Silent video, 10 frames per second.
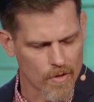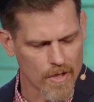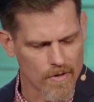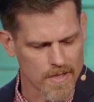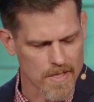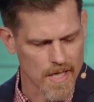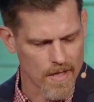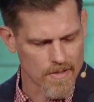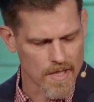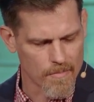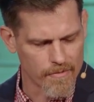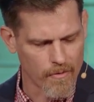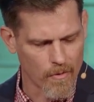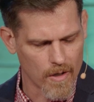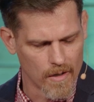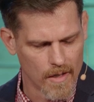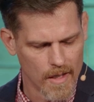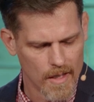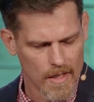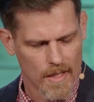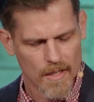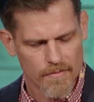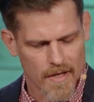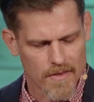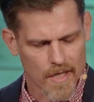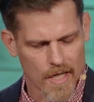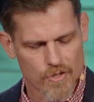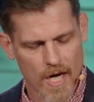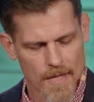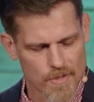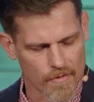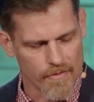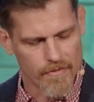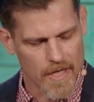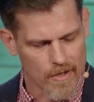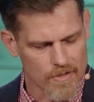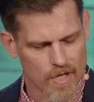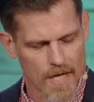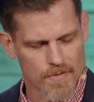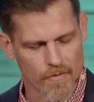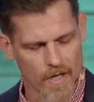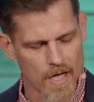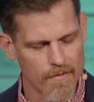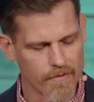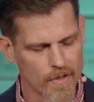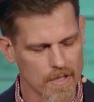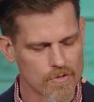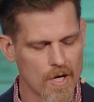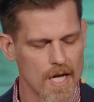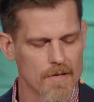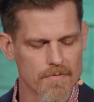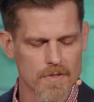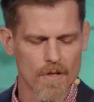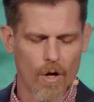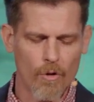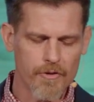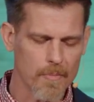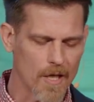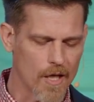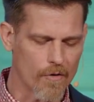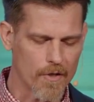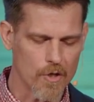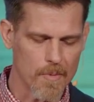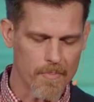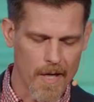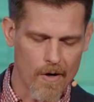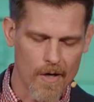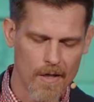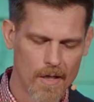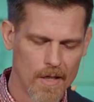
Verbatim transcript: Go ahead and write this down as number four. Faith in God triumphs over fear, it triumphs over comfort, it triumphs ultimately over human power.